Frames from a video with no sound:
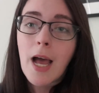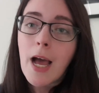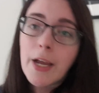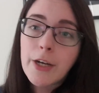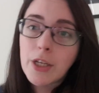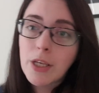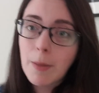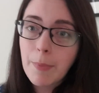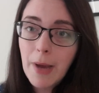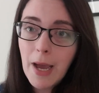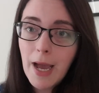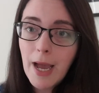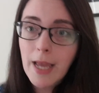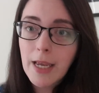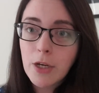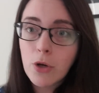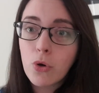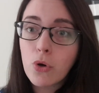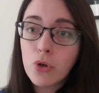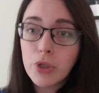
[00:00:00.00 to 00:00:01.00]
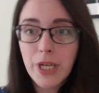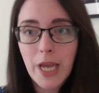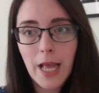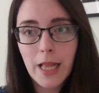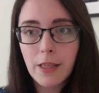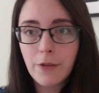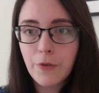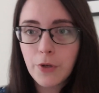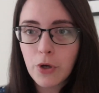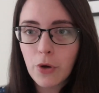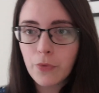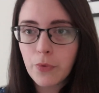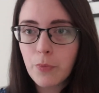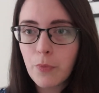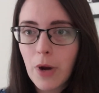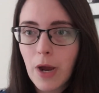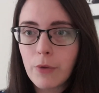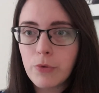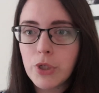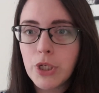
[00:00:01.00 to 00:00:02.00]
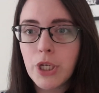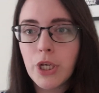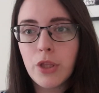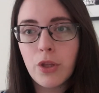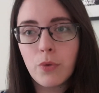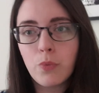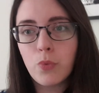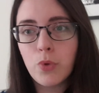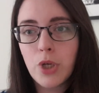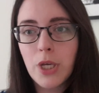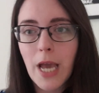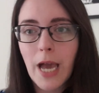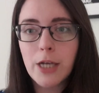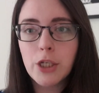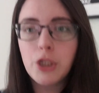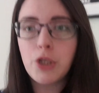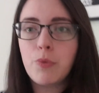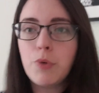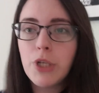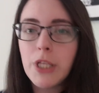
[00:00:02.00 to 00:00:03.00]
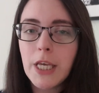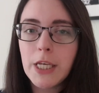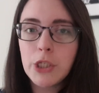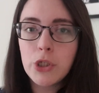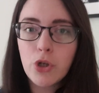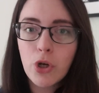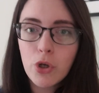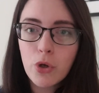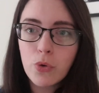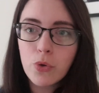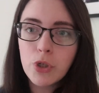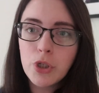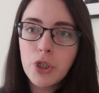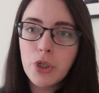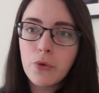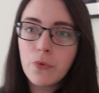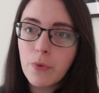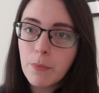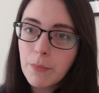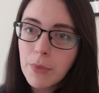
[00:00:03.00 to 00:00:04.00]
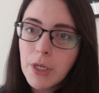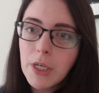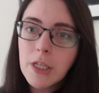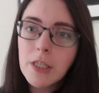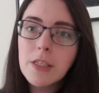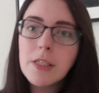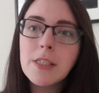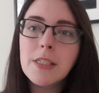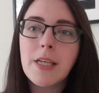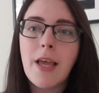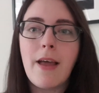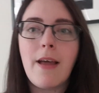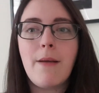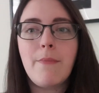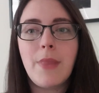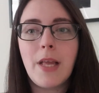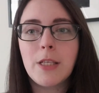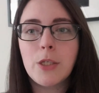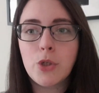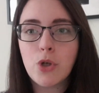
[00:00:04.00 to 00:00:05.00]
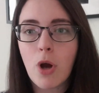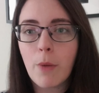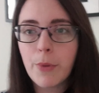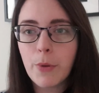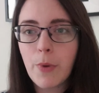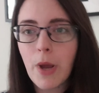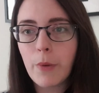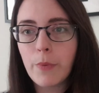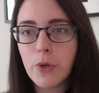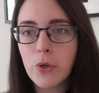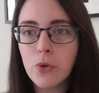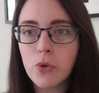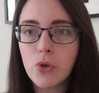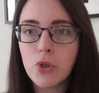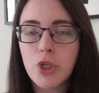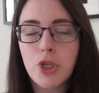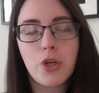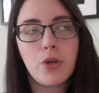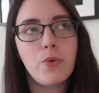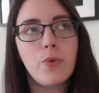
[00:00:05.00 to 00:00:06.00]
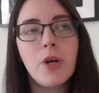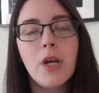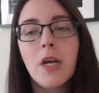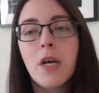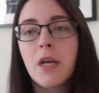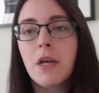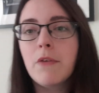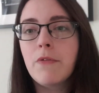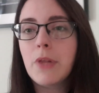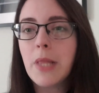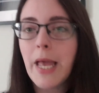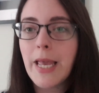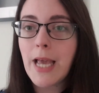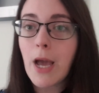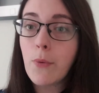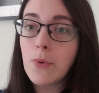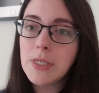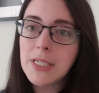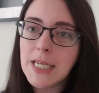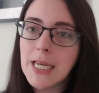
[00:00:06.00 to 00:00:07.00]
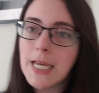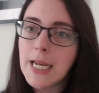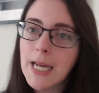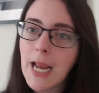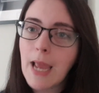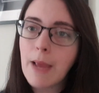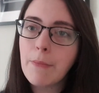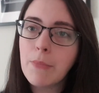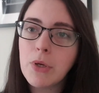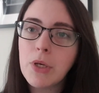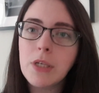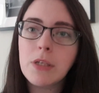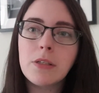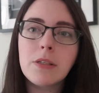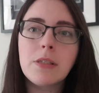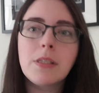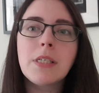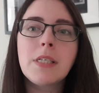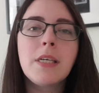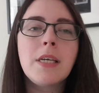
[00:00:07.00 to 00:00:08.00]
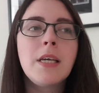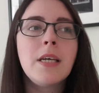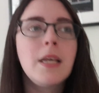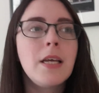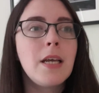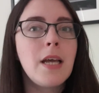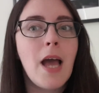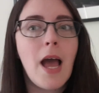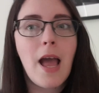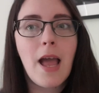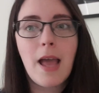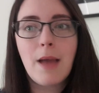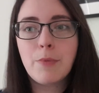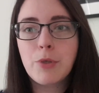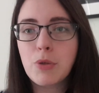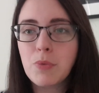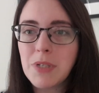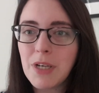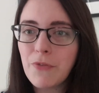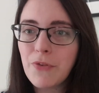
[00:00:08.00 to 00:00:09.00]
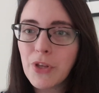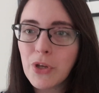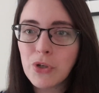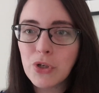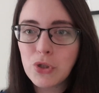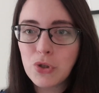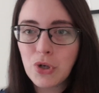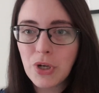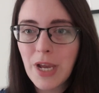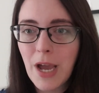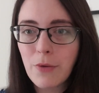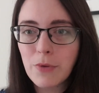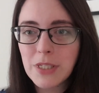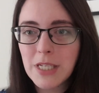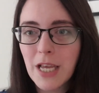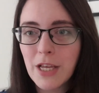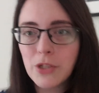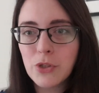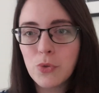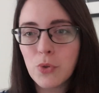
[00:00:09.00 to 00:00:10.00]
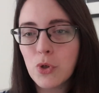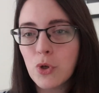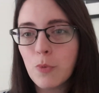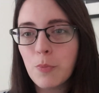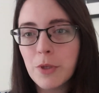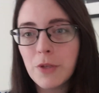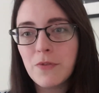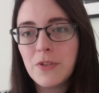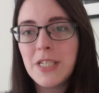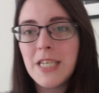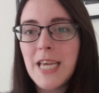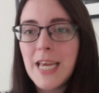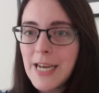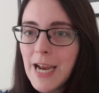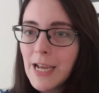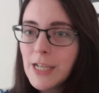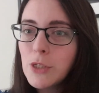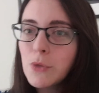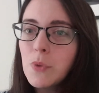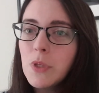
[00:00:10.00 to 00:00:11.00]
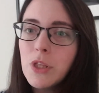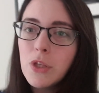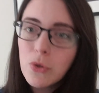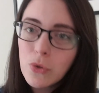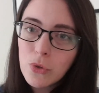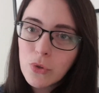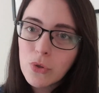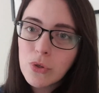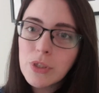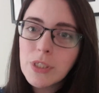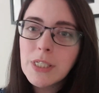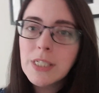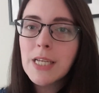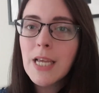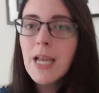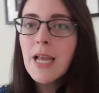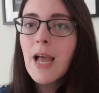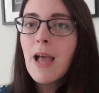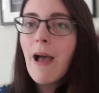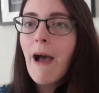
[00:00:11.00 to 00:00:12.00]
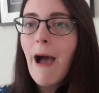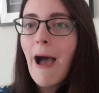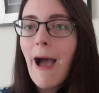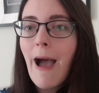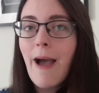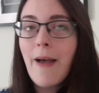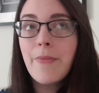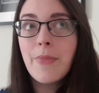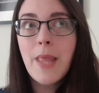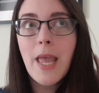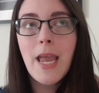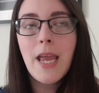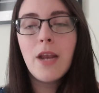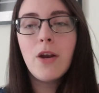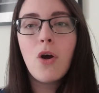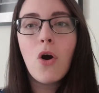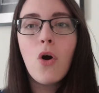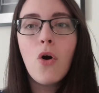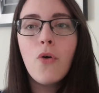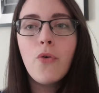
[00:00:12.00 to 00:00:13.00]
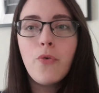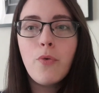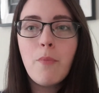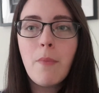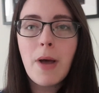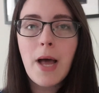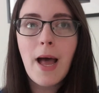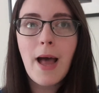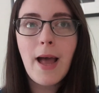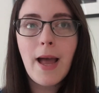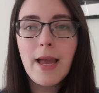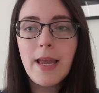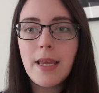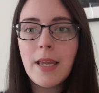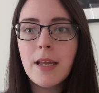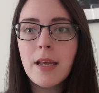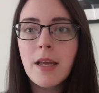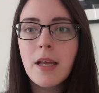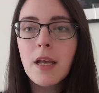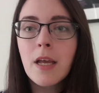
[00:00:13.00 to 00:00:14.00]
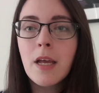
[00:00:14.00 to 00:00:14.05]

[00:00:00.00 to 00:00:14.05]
a nearby hotel, if you're not from around here, that we actually really enjoy going to for meals. Um, that's normally where we go to for like our date night meals. Um, so we're definitely going to treat ourselves to a couple of date nights with those. And then off my,